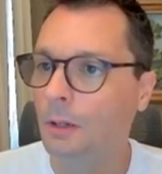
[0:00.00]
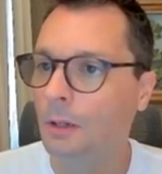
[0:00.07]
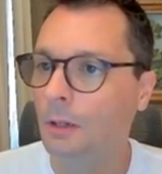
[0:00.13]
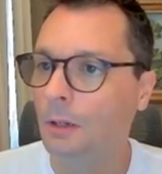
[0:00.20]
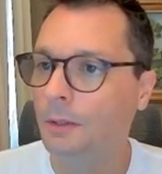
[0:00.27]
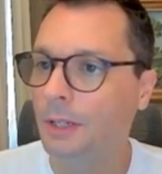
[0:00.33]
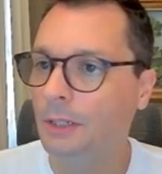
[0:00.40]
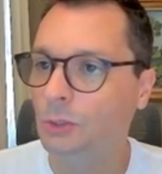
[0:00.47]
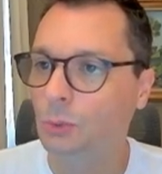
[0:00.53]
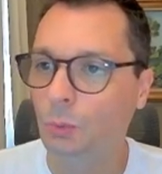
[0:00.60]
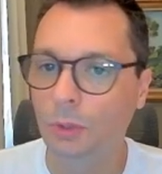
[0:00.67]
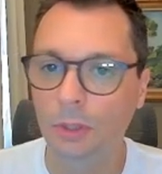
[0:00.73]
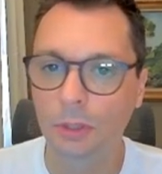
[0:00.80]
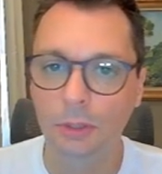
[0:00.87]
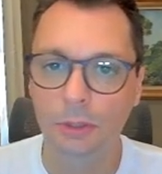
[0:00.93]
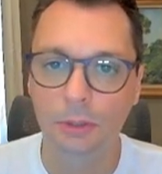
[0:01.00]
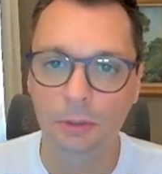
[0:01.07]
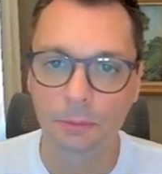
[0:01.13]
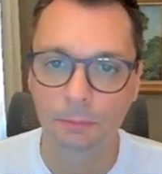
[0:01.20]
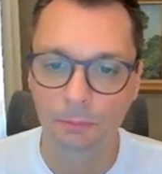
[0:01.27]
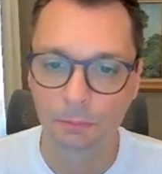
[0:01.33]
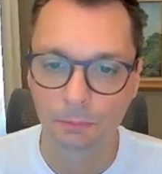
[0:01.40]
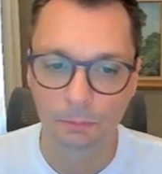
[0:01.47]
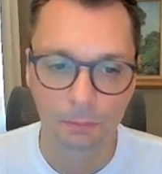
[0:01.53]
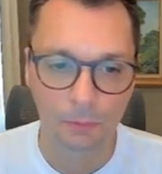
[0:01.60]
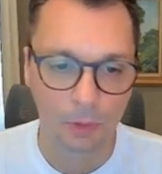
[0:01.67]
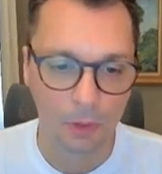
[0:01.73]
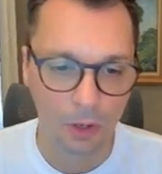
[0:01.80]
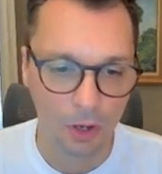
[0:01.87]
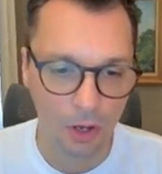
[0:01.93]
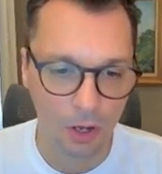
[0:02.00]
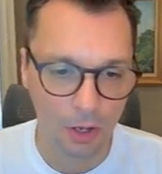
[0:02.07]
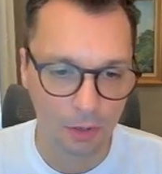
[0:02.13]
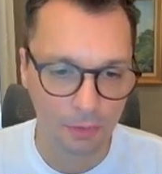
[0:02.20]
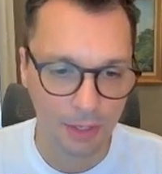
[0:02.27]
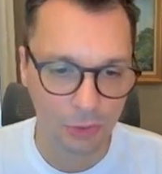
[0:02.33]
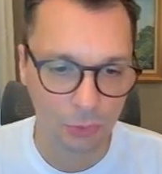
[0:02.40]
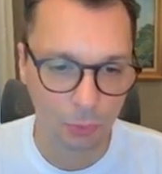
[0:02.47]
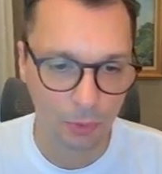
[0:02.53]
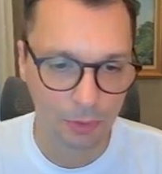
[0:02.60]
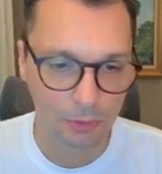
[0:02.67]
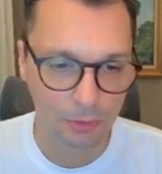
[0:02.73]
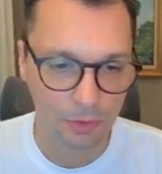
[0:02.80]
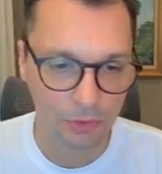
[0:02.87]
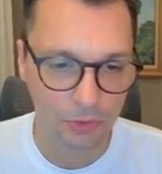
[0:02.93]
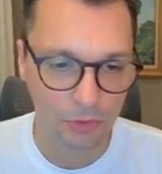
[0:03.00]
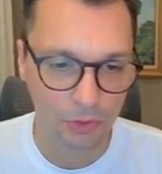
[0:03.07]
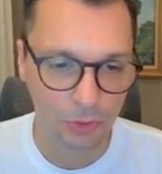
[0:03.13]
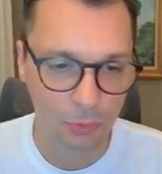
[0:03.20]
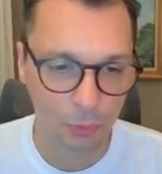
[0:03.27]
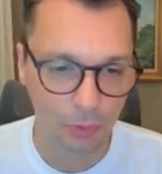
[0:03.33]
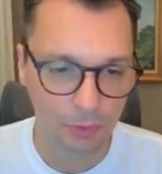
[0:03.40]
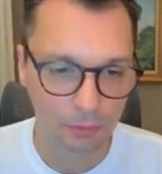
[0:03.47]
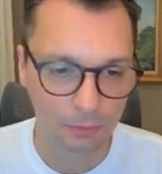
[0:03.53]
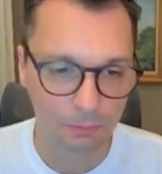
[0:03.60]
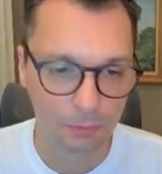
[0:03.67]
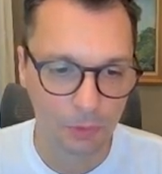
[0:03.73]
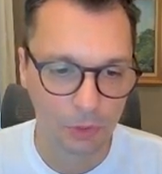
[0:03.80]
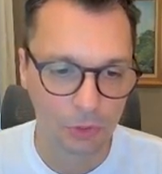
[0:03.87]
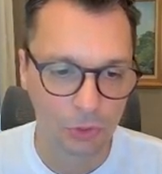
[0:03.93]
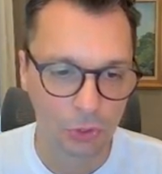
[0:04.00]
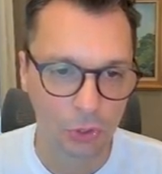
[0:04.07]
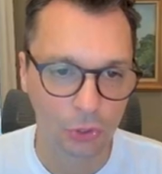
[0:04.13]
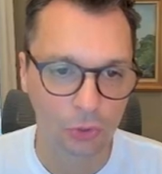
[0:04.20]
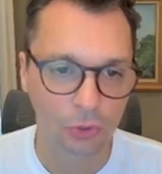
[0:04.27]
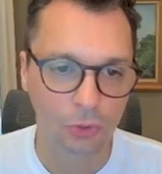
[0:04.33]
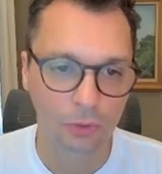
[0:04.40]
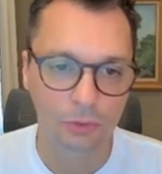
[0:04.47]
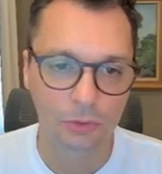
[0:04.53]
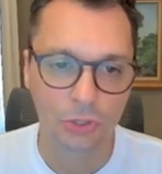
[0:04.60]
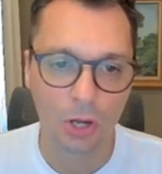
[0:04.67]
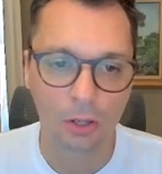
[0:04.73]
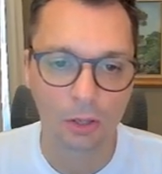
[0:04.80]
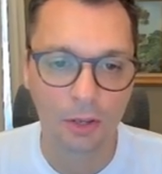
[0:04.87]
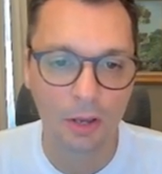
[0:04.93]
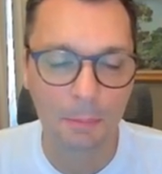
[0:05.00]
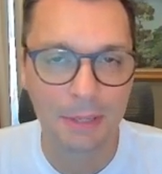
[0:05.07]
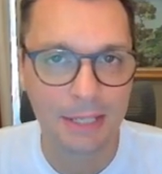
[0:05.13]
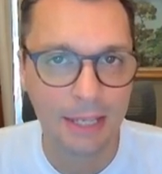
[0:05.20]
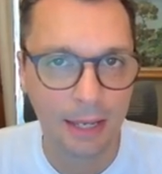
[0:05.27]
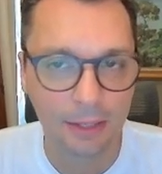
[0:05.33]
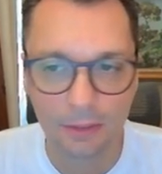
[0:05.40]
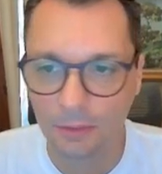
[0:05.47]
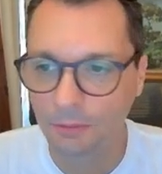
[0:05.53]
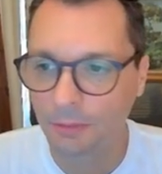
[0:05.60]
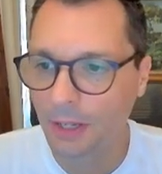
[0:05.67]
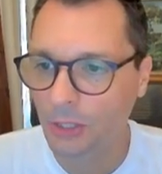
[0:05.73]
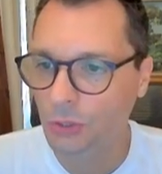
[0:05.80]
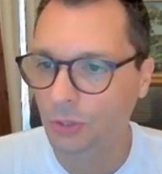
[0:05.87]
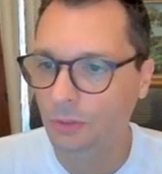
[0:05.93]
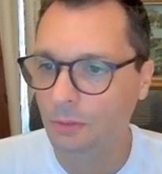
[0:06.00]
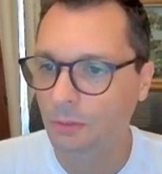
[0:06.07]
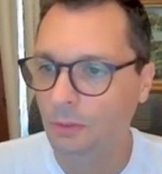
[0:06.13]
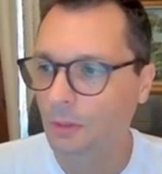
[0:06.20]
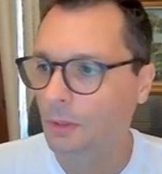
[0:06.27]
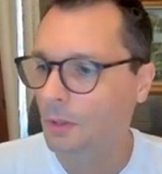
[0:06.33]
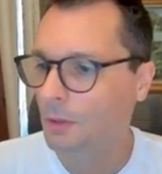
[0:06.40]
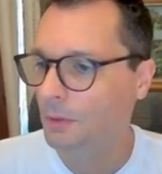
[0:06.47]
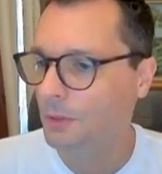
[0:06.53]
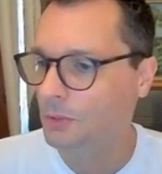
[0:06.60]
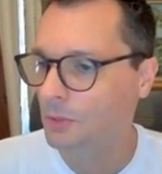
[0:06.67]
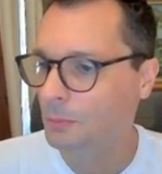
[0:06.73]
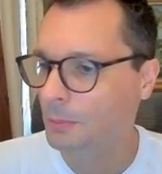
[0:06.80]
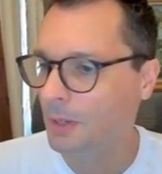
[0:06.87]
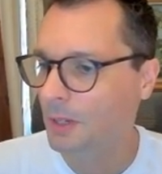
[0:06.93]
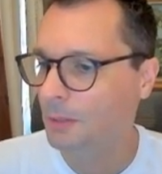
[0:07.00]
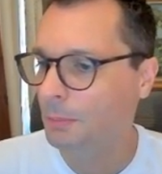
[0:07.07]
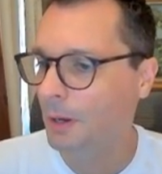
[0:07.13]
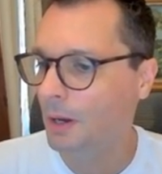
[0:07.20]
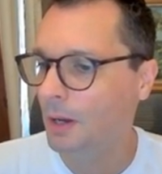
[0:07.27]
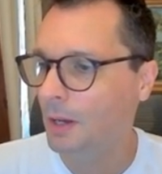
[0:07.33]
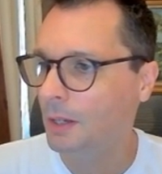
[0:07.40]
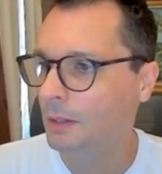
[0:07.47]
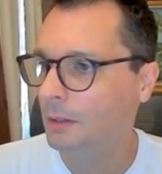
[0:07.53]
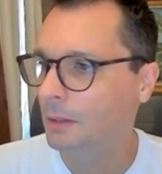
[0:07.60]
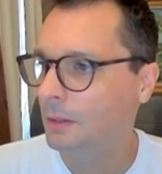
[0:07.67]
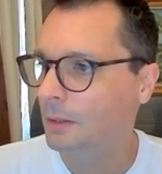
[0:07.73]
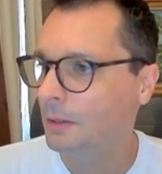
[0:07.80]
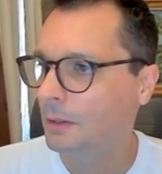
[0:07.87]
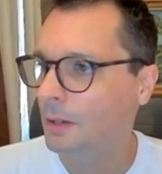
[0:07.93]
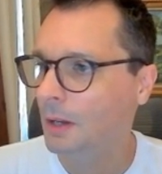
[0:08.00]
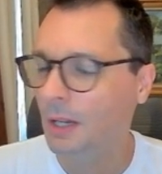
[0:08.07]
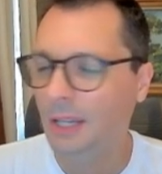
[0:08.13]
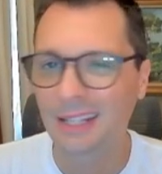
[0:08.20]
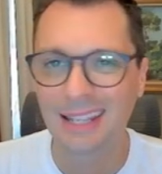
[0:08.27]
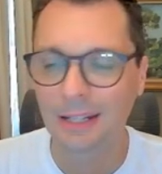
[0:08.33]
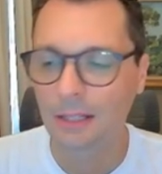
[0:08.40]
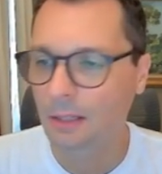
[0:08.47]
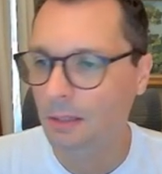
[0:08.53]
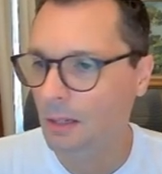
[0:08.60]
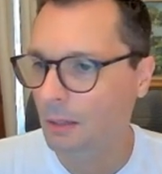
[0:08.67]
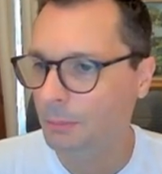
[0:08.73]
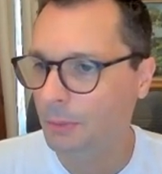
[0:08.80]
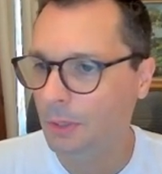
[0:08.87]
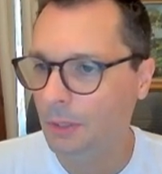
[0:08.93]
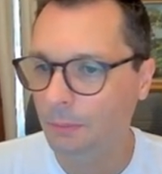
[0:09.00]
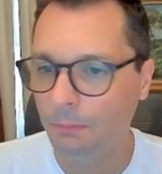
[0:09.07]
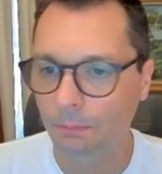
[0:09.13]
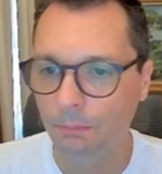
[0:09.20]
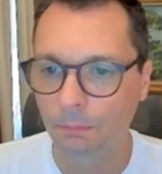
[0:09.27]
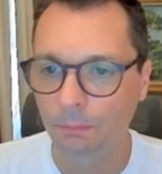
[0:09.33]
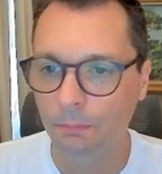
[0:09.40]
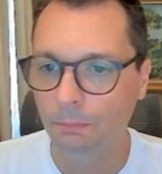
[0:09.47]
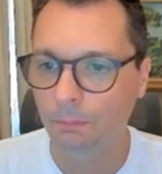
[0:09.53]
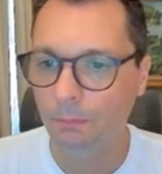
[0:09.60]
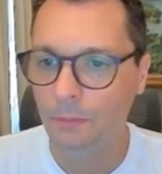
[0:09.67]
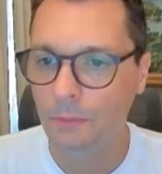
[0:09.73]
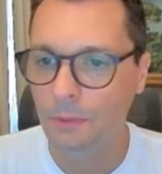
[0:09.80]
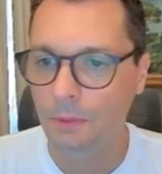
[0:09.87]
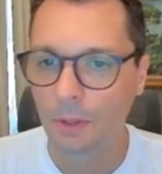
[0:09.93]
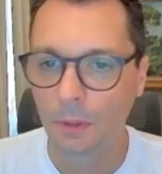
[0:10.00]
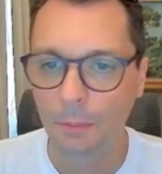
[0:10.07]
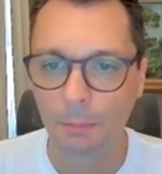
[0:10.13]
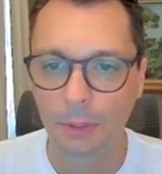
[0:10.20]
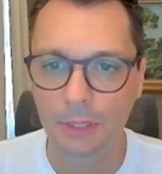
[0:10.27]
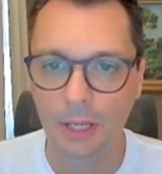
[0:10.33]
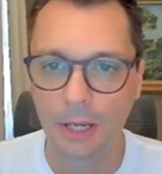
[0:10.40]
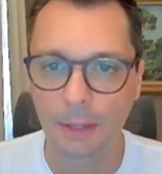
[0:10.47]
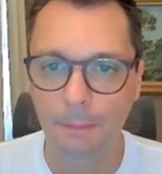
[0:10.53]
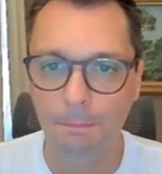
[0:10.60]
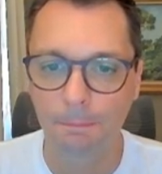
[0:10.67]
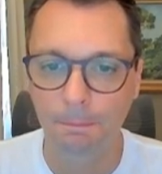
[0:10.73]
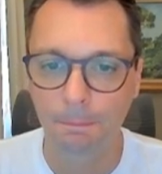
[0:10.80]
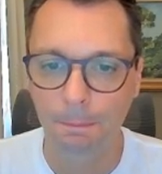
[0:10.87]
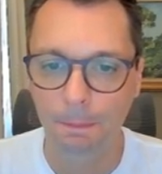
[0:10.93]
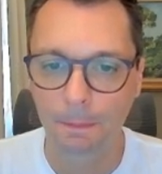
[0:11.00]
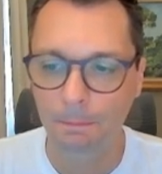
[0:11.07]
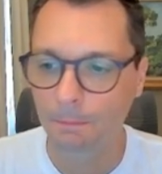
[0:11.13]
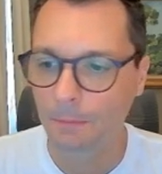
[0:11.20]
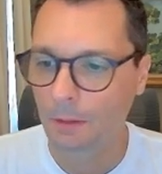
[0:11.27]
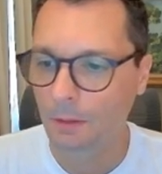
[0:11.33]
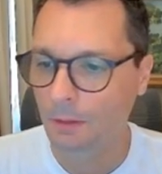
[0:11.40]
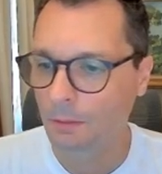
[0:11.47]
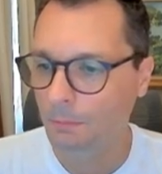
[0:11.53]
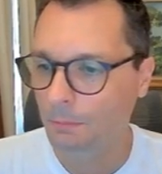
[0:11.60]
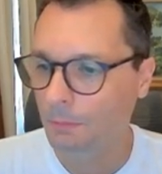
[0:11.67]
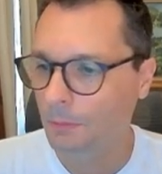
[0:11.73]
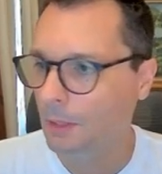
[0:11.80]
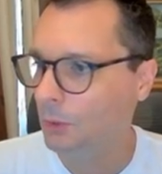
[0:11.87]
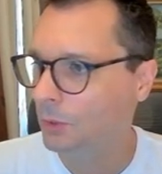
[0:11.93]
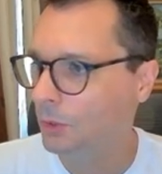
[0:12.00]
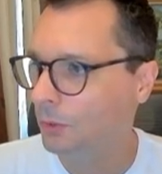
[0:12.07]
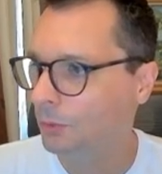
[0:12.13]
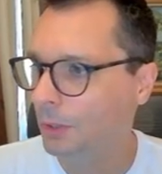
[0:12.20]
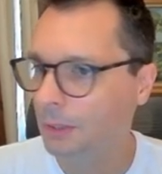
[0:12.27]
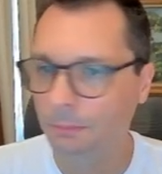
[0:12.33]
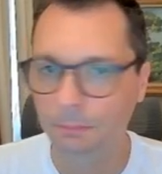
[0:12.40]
Next one. Next one. This is a good one. Turtle, chocolate and pecan confection. This is made by a Canadian company. But yeah, they look good, right?